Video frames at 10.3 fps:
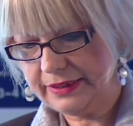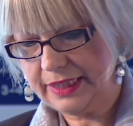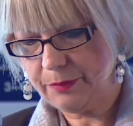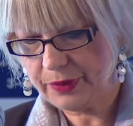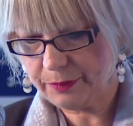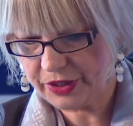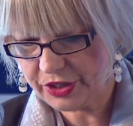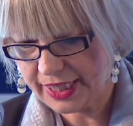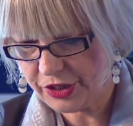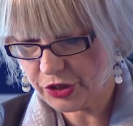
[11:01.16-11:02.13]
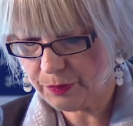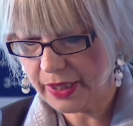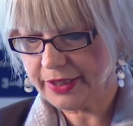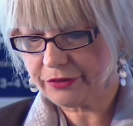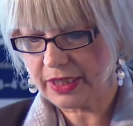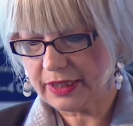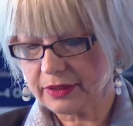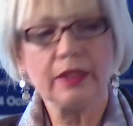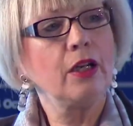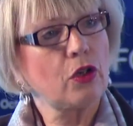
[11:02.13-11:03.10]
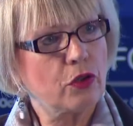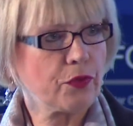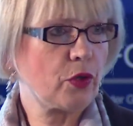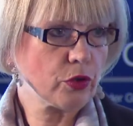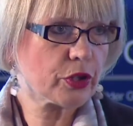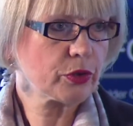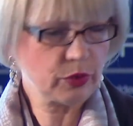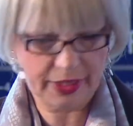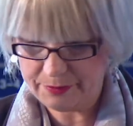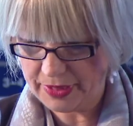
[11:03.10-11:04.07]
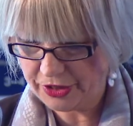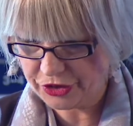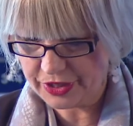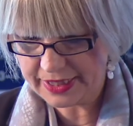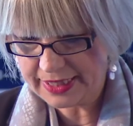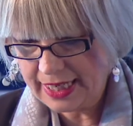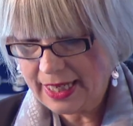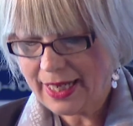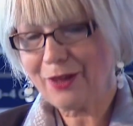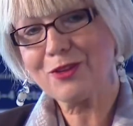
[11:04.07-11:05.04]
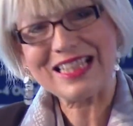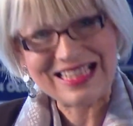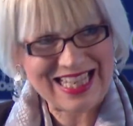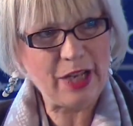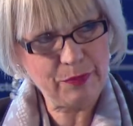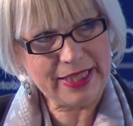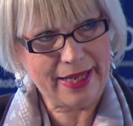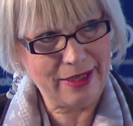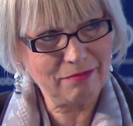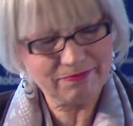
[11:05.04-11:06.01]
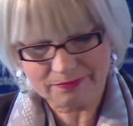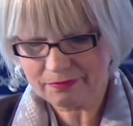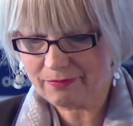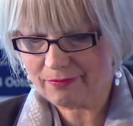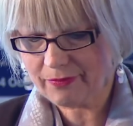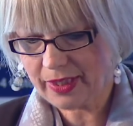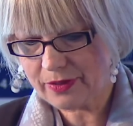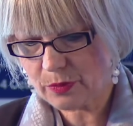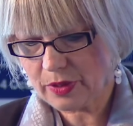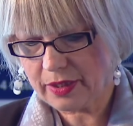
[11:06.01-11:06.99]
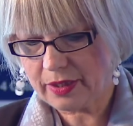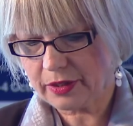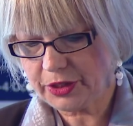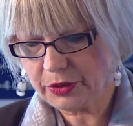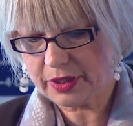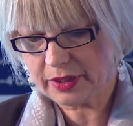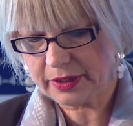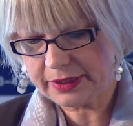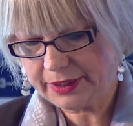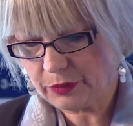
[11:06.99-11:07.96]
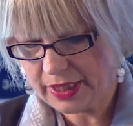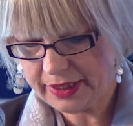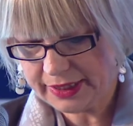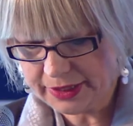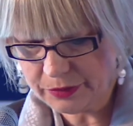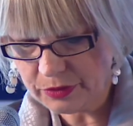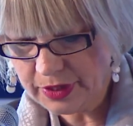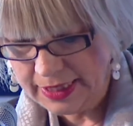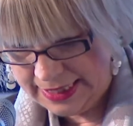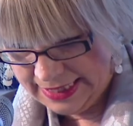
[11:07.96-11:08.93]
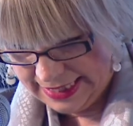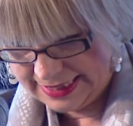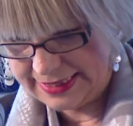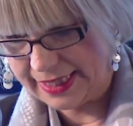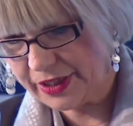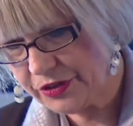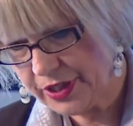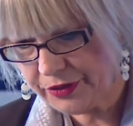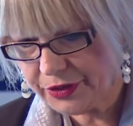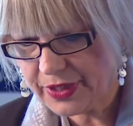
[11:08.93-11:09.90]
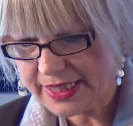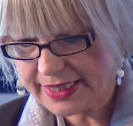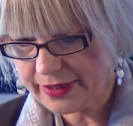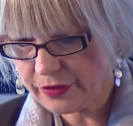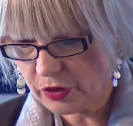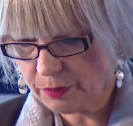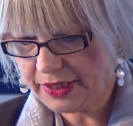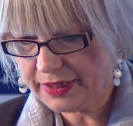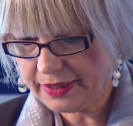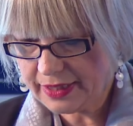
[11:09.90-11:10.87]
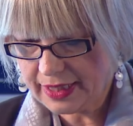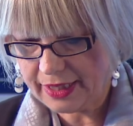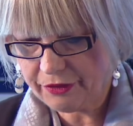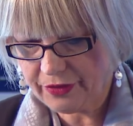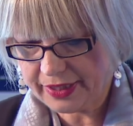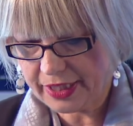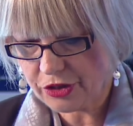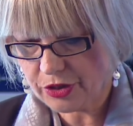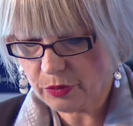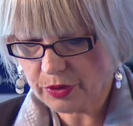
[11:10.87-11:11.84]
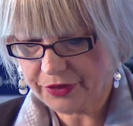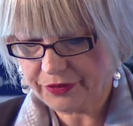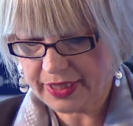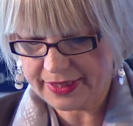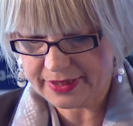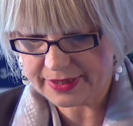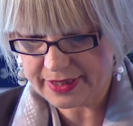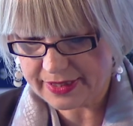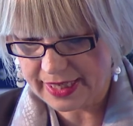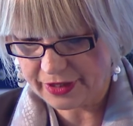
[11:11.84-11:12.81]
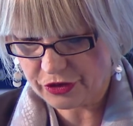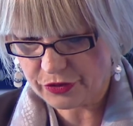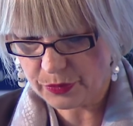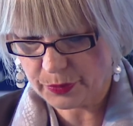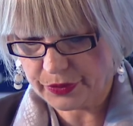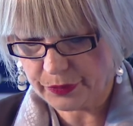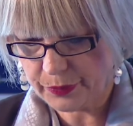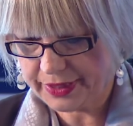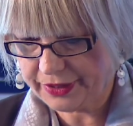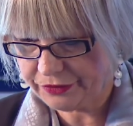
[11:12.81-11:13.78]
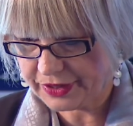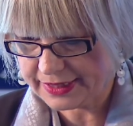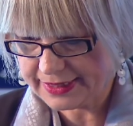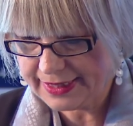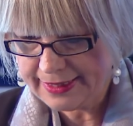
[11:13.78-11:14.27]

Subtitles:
the implementation by Iran of all the nuclear measures, and on the same day, the UN, EU, and secondary US economic and financial nuclear-related sanctions were lifted.